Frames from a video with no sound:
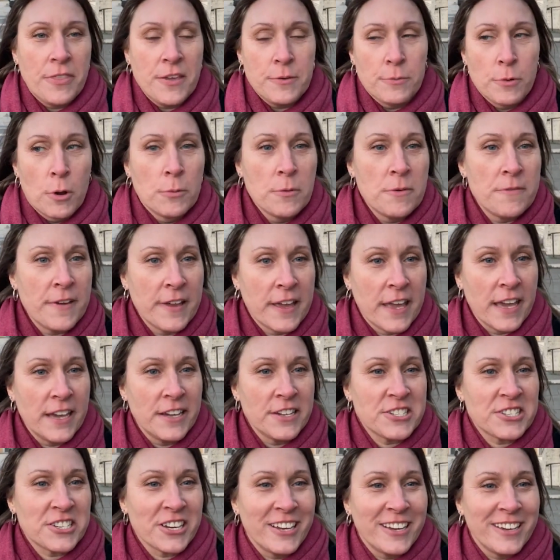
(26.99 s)
the Roma
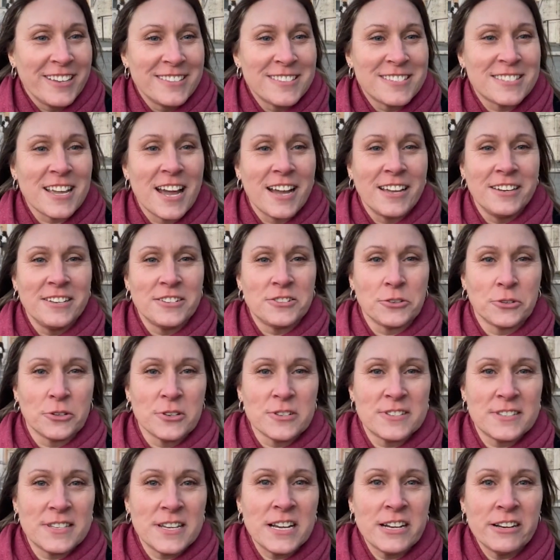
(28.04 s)
Vacations Tiny Tour
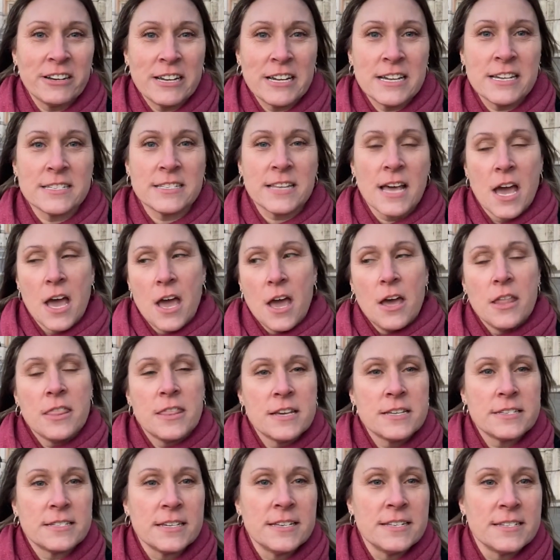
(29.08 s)
Series.
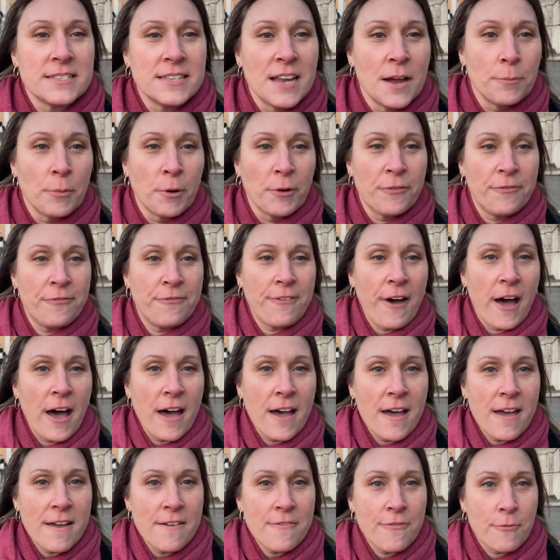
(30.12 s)
This is number
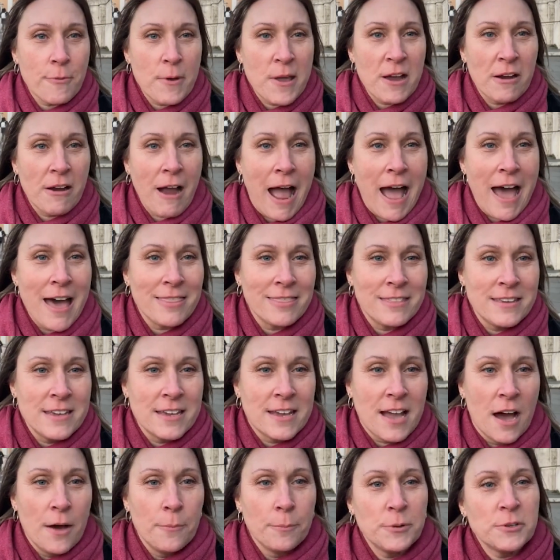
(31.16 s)
5. We are at the
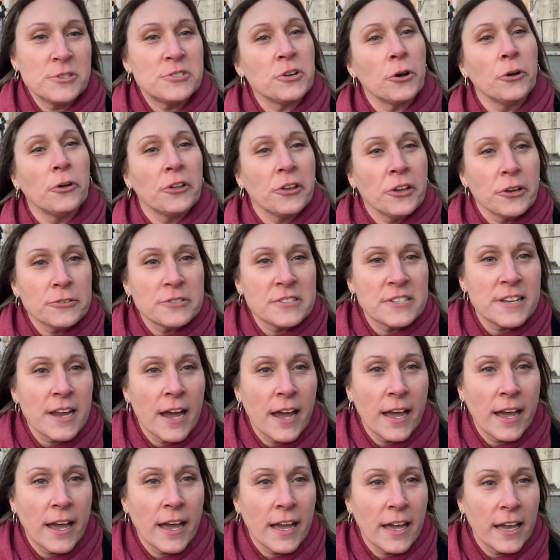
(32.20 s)
Campidoglio
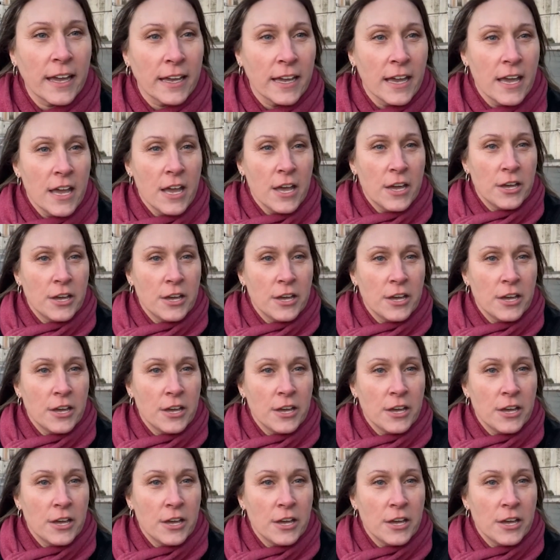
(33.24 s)
today.